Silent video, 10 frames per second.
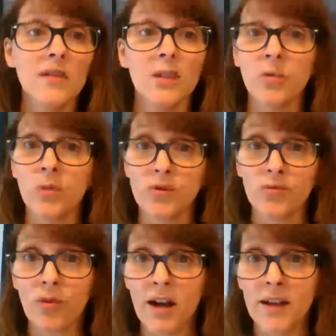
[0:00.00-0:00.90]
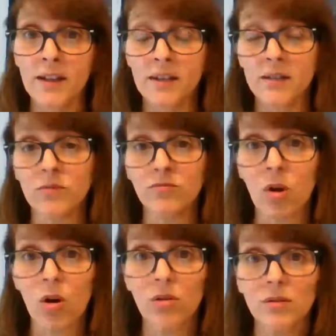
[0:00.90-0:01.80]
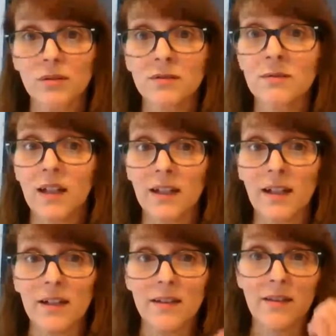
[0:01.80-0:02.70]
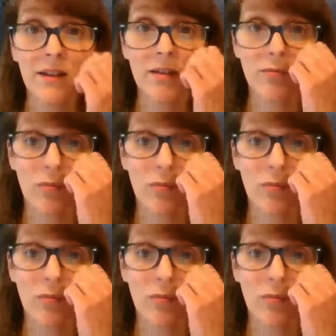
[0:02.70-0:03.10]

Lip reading: you what's right and wrong, that kind of thing.